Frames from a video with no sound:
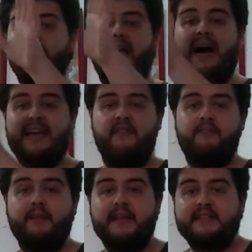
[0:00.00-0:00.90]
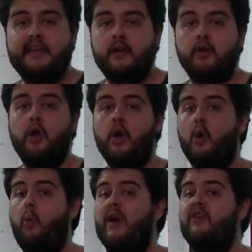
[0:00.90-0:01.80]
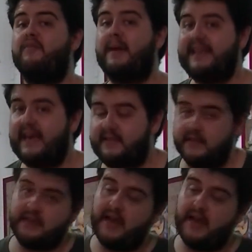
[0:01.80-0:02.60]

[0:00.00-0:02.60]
I have placed here one of my cases.